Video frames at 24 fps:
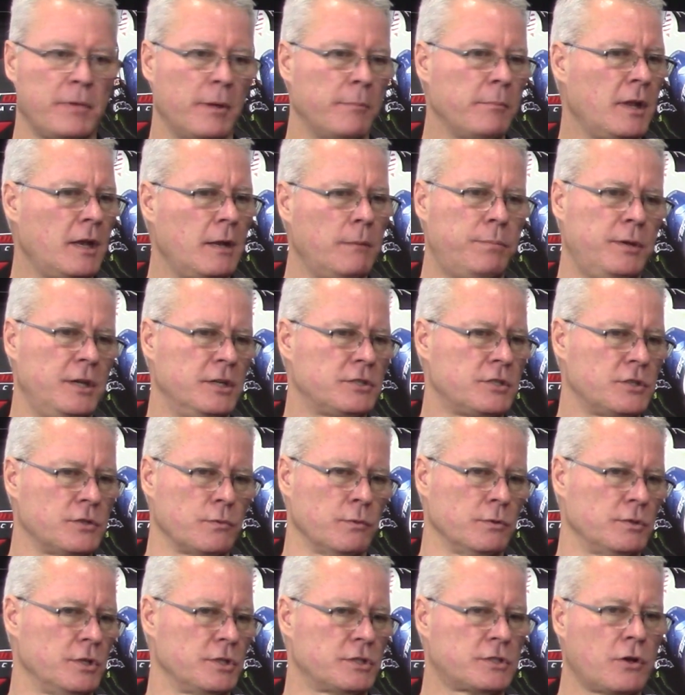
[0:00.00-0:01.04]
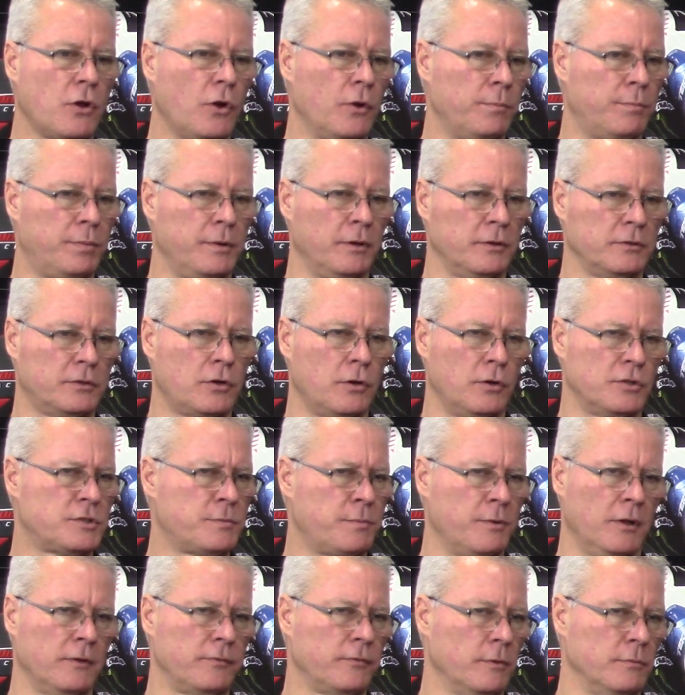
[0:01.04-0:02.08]
but many pieces were just coach built,
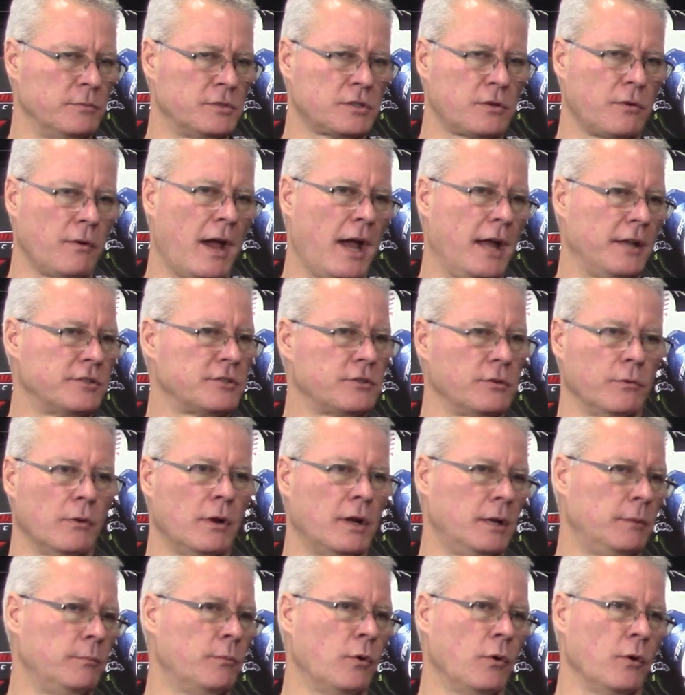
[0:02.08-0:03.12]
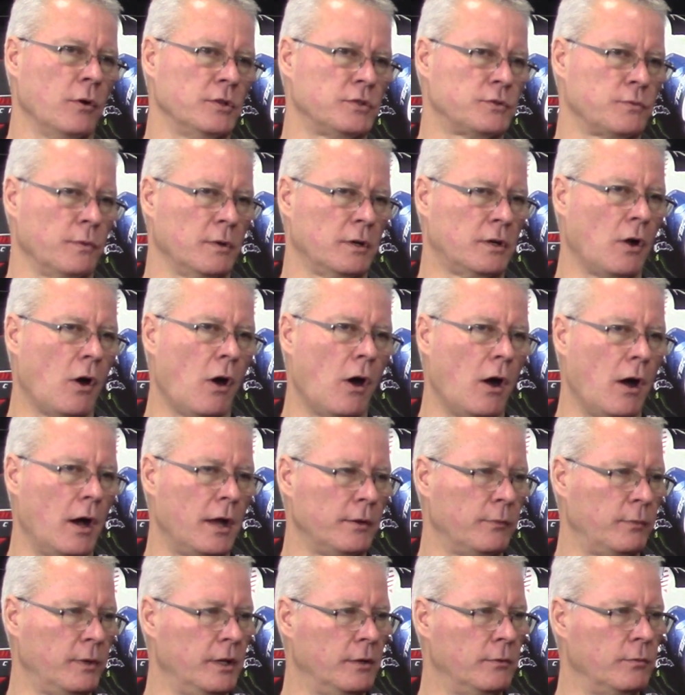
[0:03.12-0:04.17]
coach built from scratch. The running boards were
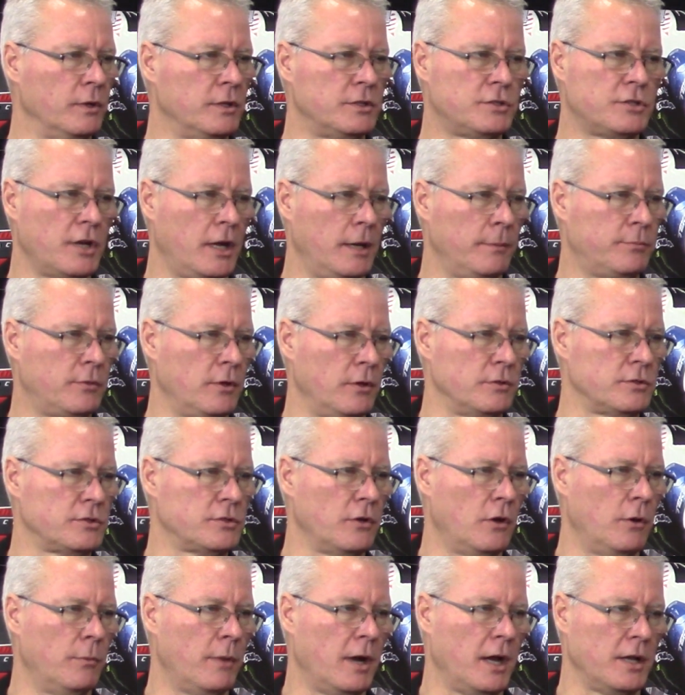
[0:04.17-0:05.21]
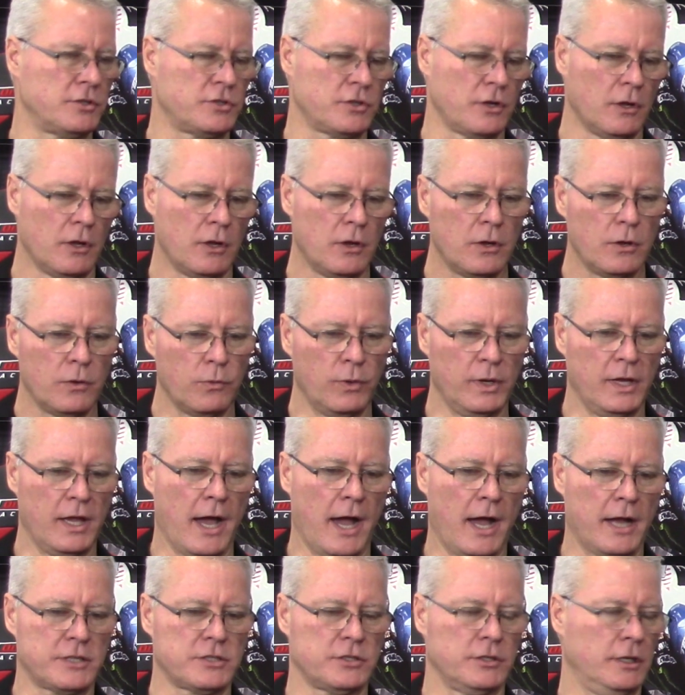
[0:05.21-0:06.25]
gone. We had reshaped those so much. We
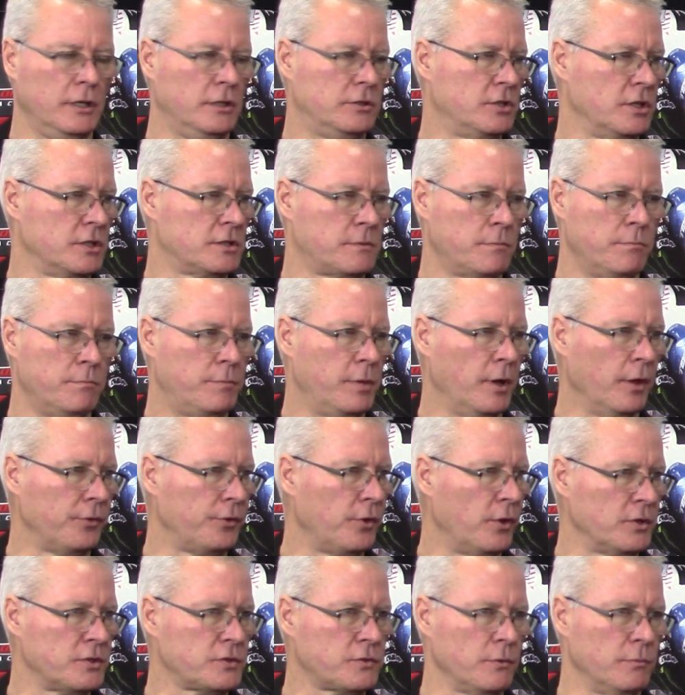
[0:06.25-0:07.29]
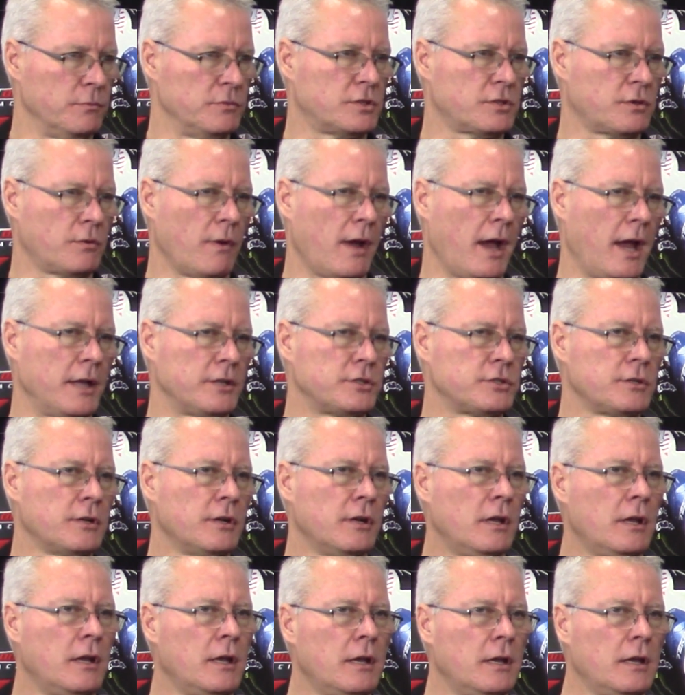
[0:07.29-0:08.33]
actually just built those from scratch.
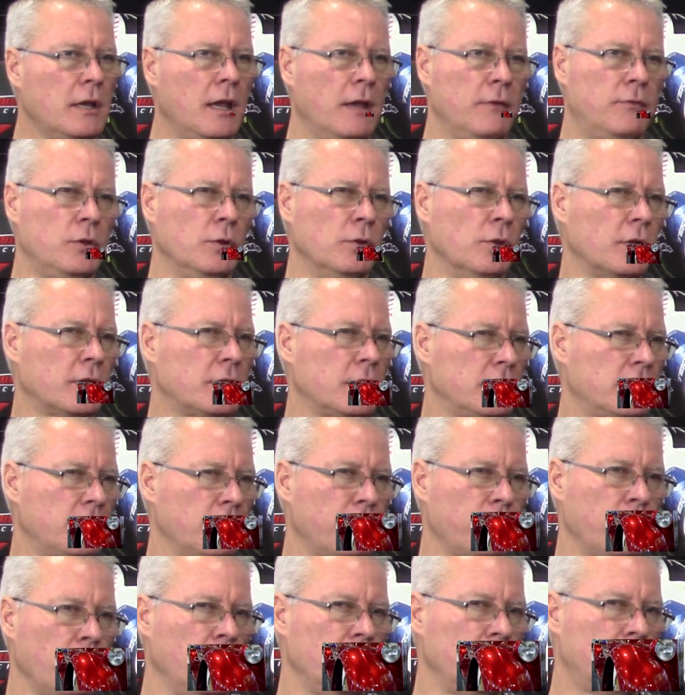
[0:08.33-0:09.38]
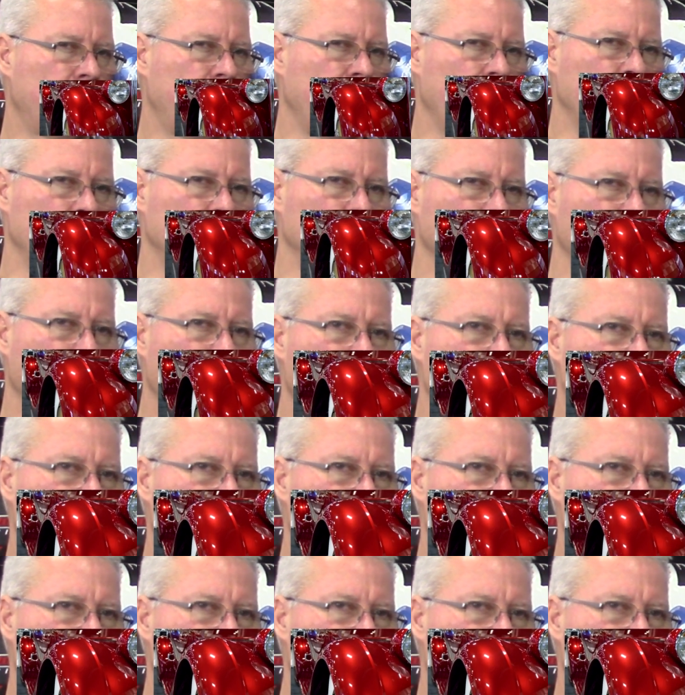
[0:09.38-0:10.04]
If you look at the front fender, I